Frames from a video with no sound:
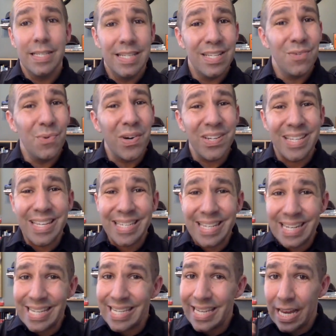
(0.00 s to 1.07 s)
to where it's a
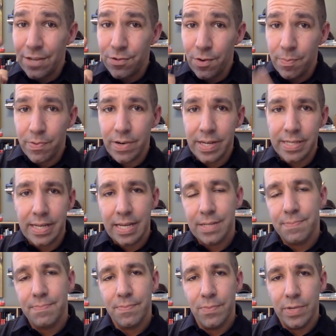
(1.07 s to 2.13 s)
successful
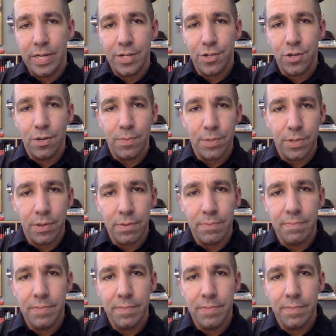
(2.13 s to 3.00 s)
process. We'll get your home sold.